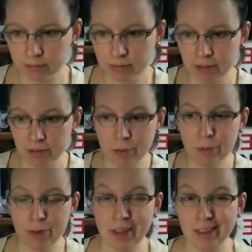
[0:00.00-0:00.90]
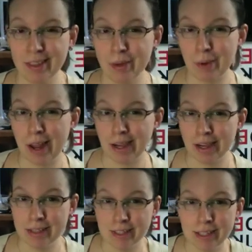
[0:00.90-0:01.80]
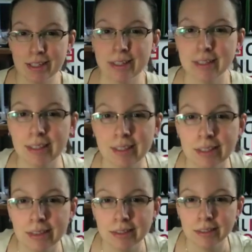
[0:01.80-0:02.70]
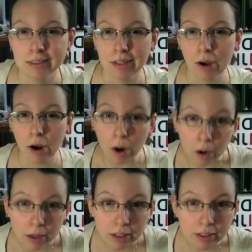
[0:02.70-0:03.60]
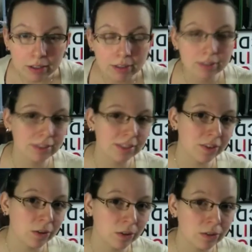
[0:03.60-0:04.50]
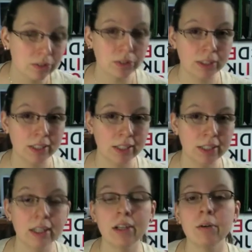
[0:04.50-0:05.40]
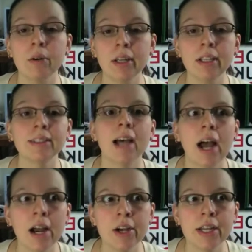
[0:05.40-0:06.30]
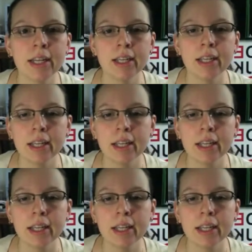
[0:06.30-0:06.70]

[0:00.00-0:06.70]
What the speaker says: if you think that writing essays is hard, difficult, tricky, annoying, tiring,